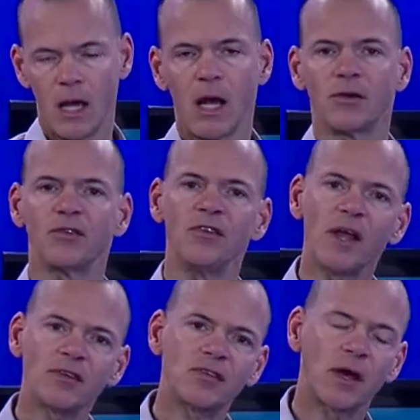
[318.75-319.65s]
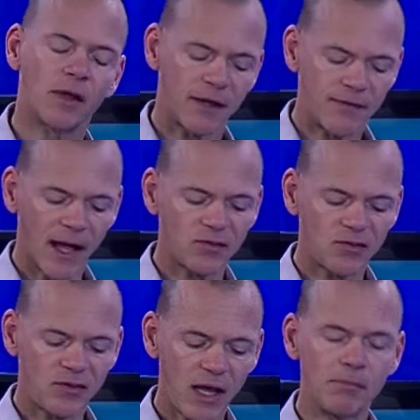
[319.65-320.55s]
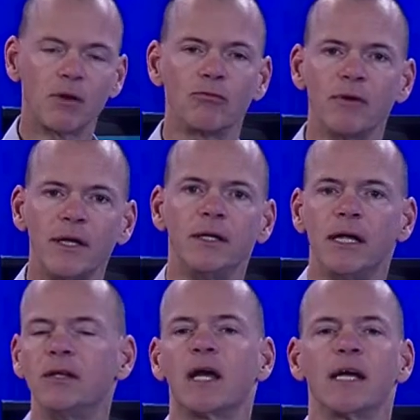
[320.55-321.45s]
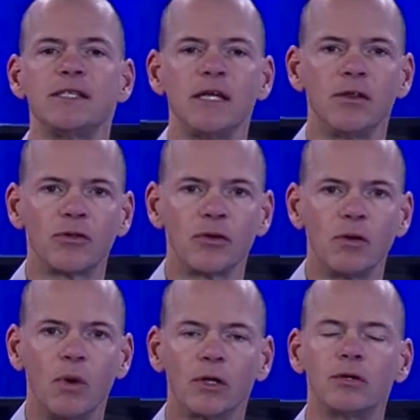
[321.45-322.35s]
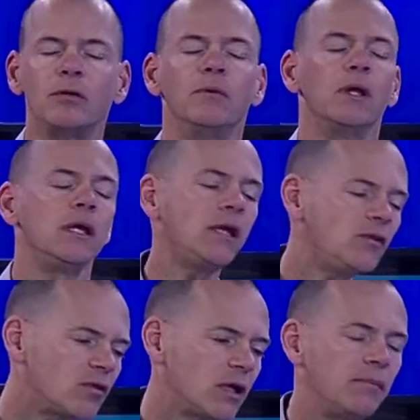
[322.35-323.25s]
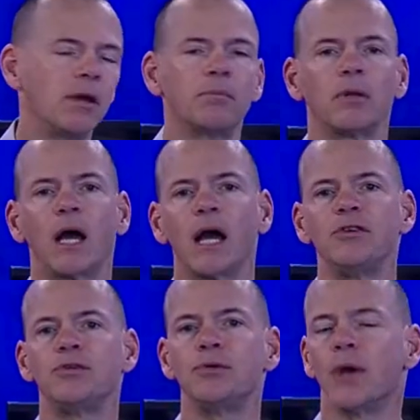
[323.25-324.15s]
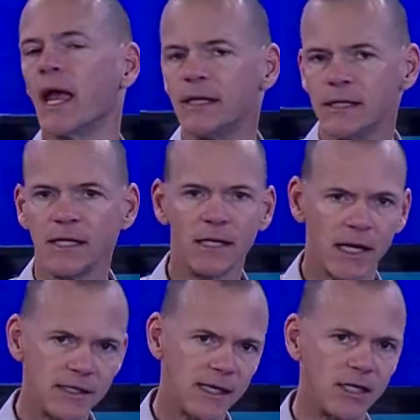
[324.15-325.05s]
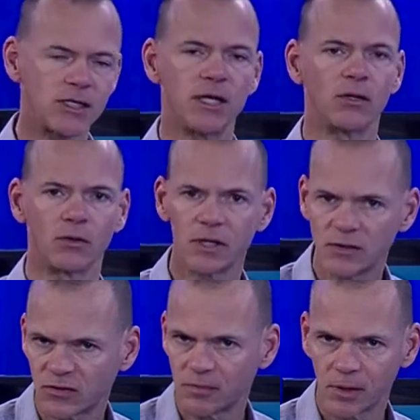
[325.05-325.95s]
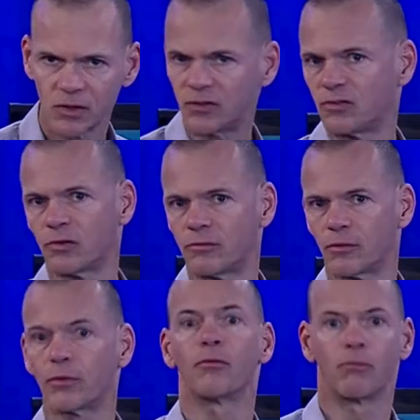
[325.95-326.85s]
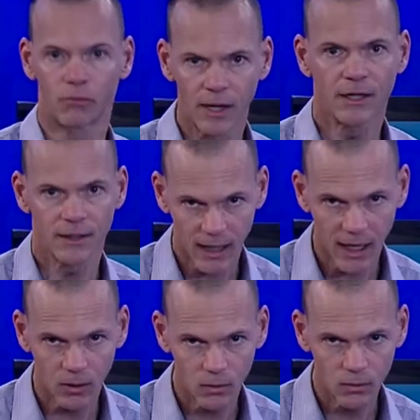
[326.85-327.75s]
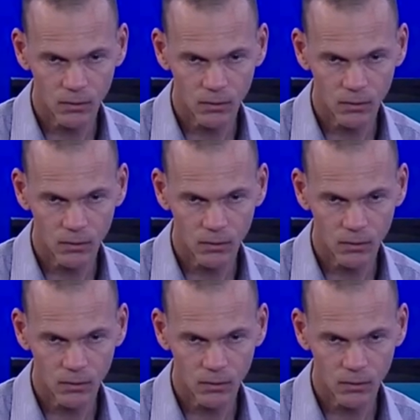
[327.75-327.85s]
Doesn't that sound like that statement written in 1931 could easily be applied to ADD and ADHD and learning disabilities and so forth right now?